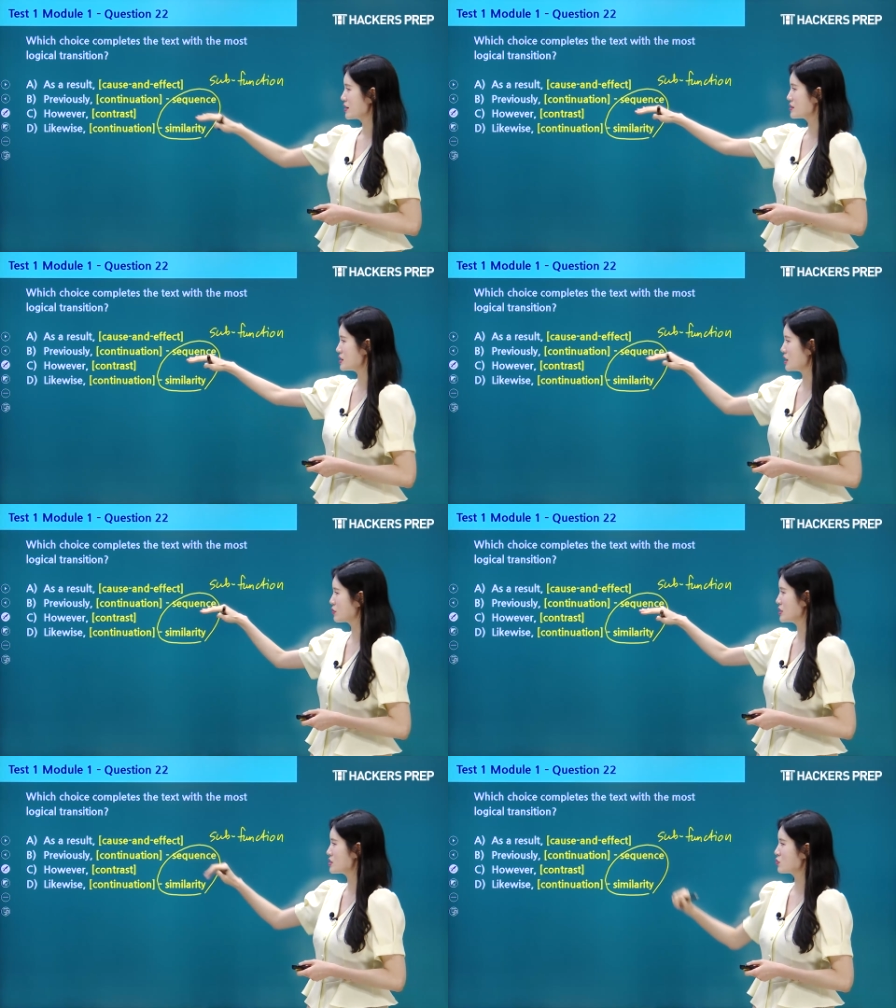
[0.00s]

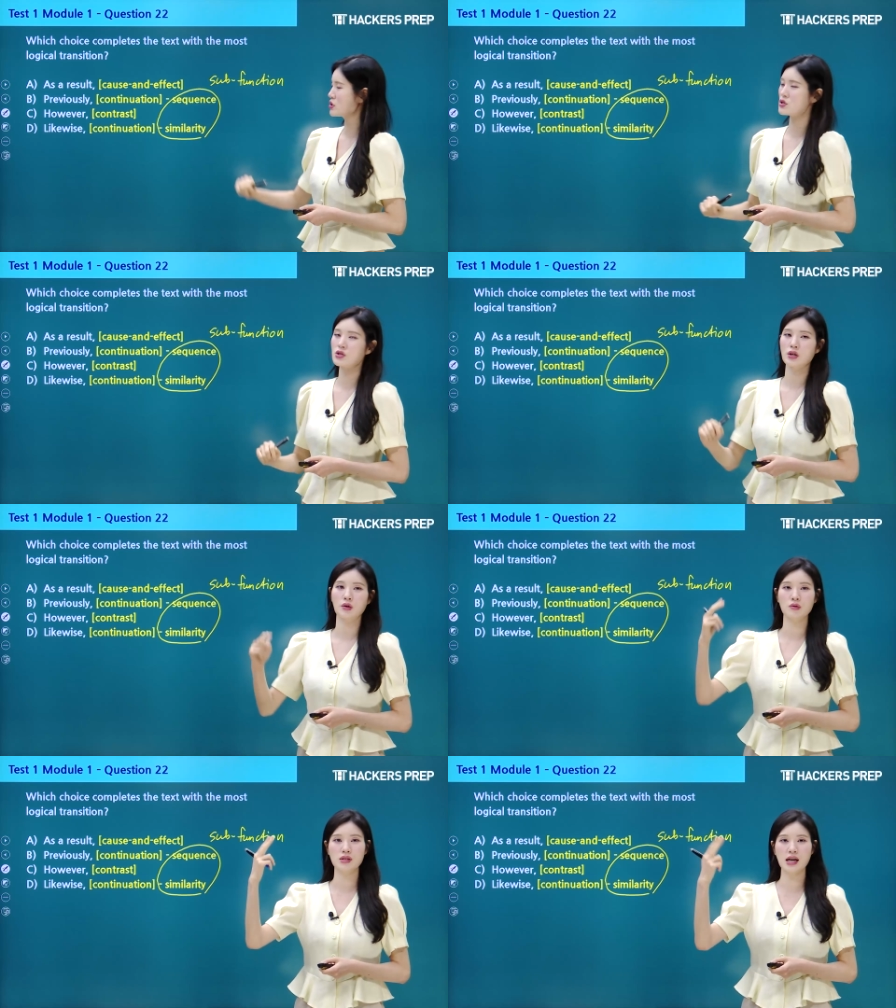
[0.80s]
Sequence would
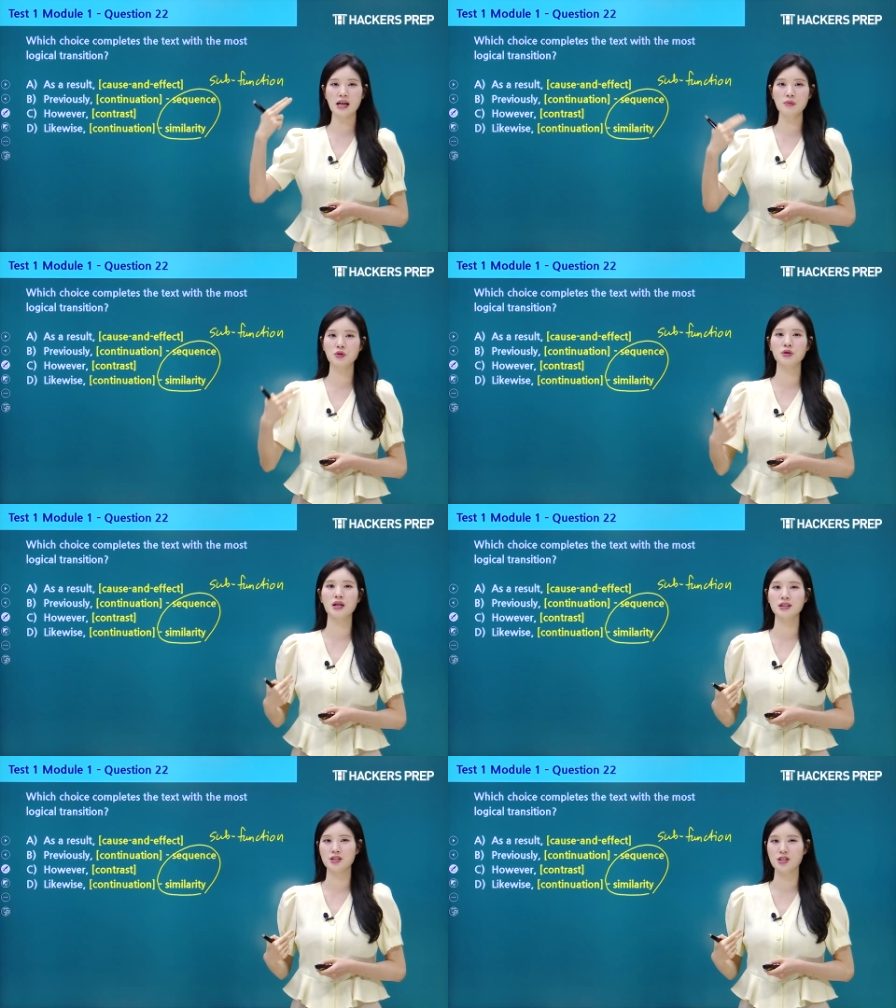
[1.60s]
show time
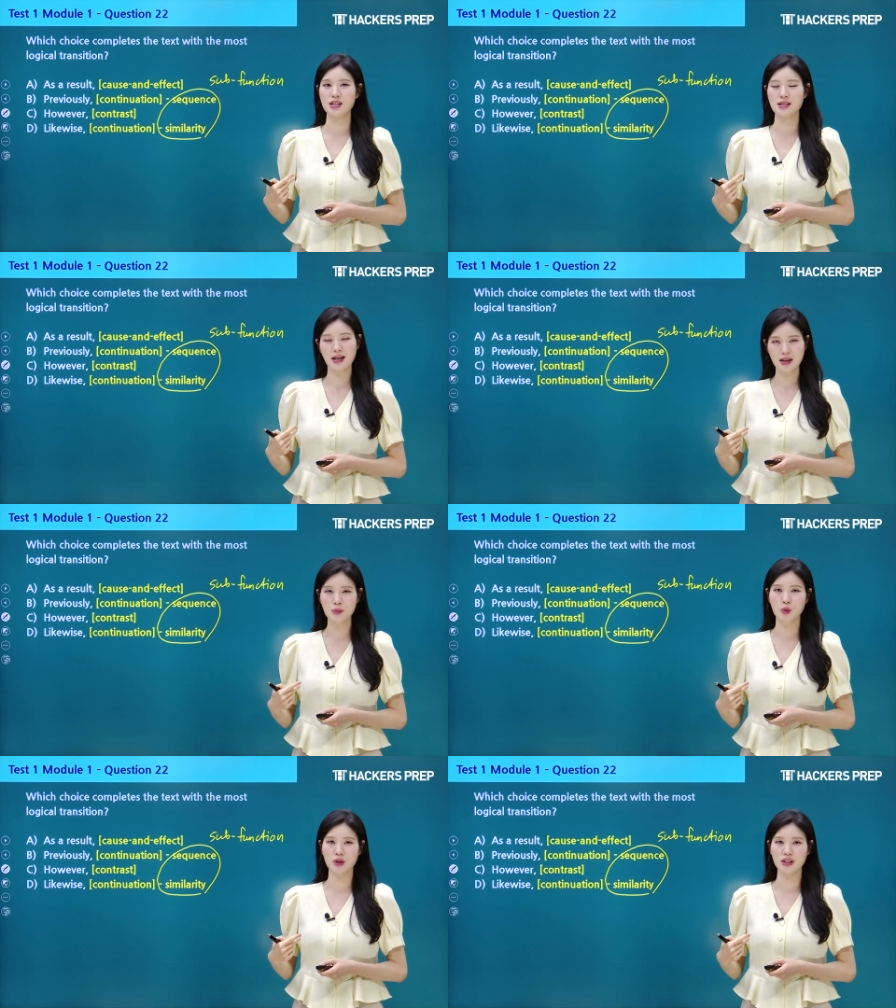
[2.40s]
chronology,
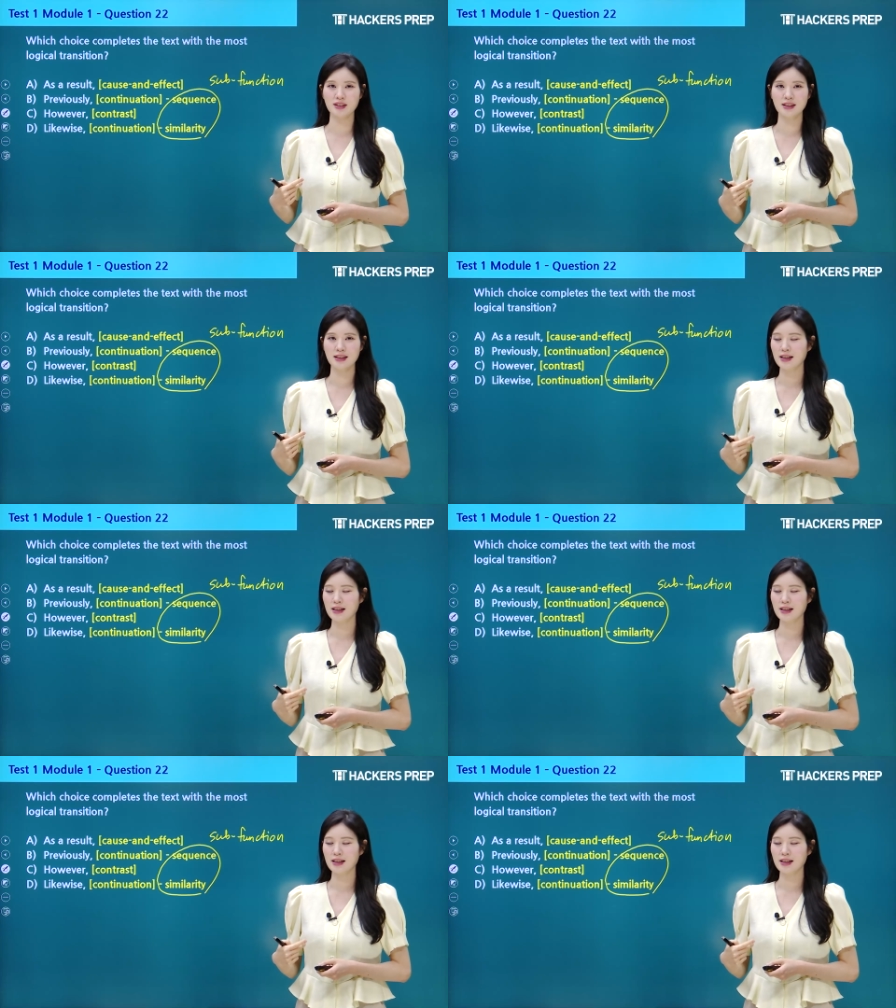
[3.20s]
time order.